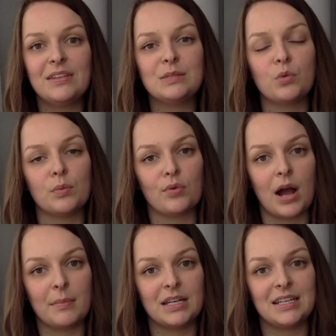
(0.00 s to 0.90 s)
that's more
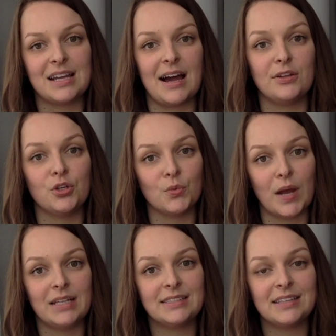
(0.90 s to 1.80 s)
prominent on your
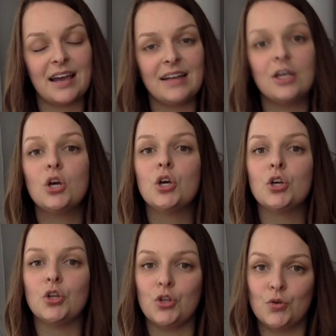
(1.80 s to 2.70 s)
right side,
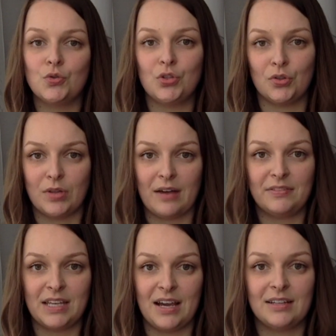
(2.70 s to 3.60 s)
use your
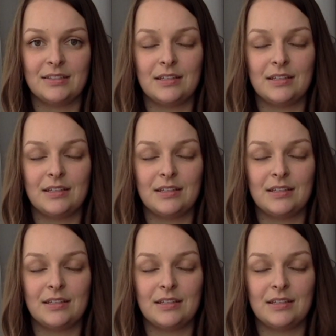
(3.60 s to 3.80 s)
left hand.